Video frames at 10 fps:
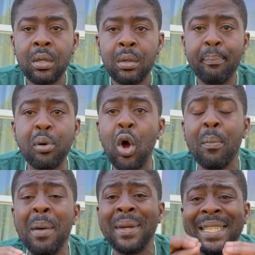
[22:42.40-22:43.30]
Bro, me,
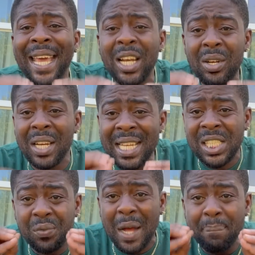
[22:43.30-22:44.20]
me telling you this
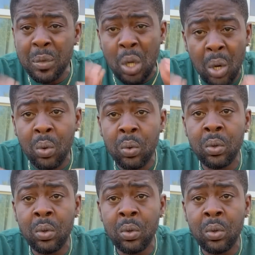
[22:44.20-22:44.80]
from now.